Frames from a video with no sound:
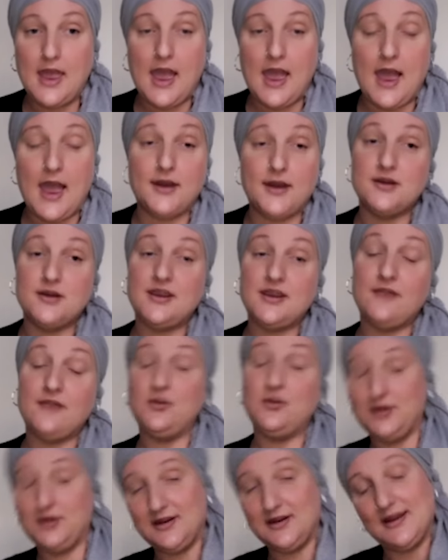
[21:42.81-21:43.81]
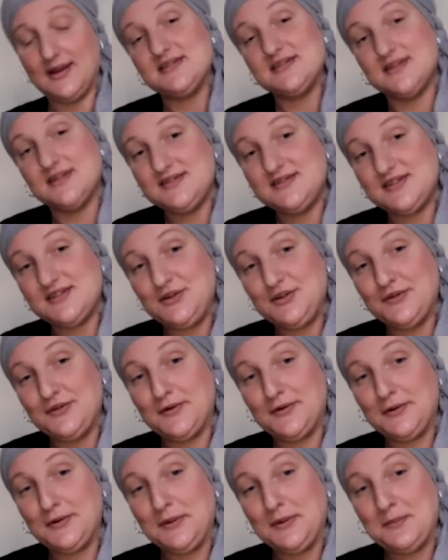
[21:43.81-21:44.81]
And if you would like to continue
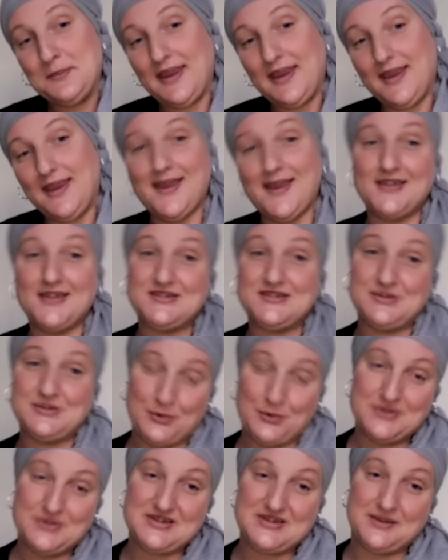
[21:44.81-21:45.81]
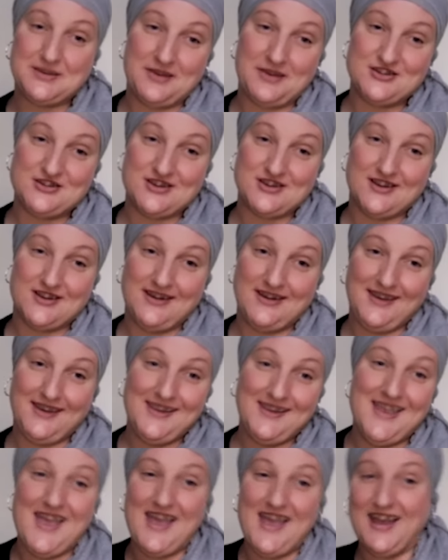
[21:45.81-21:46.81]
following me and supporting my journey